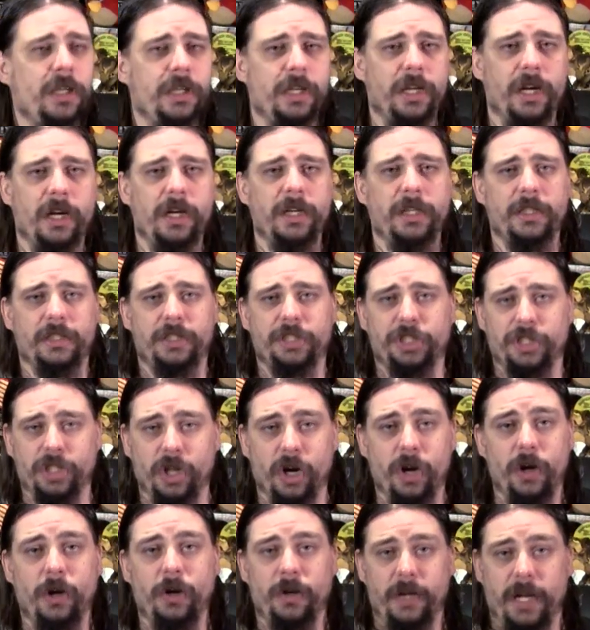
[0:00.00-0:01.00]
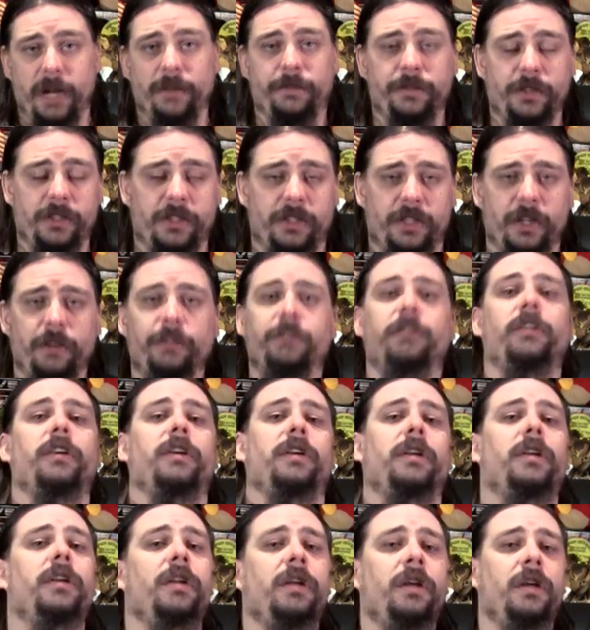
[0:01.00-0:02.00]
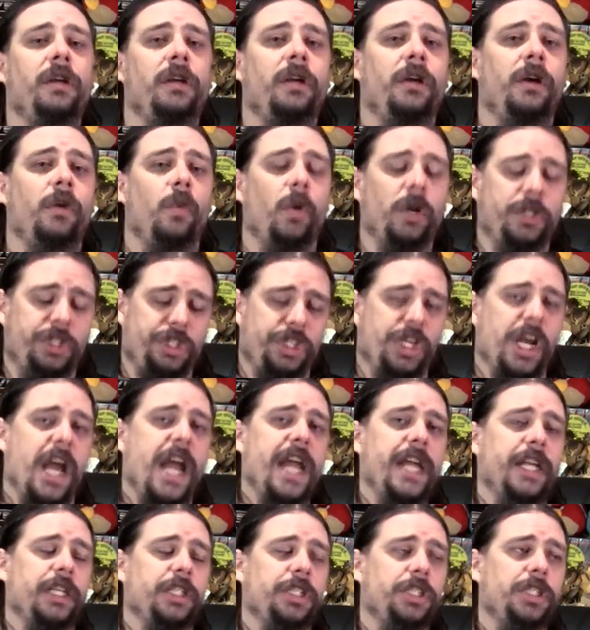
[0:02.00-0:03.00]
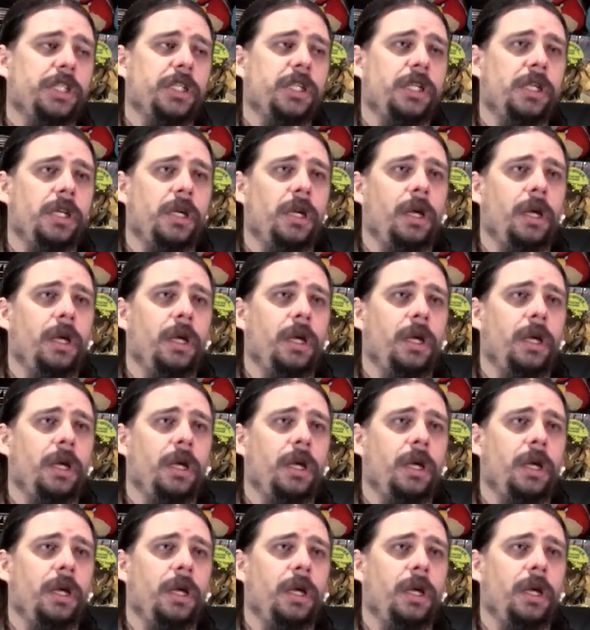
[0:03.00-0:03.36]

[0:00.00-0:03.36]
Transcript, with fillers: you know, show if it's different, what's changed.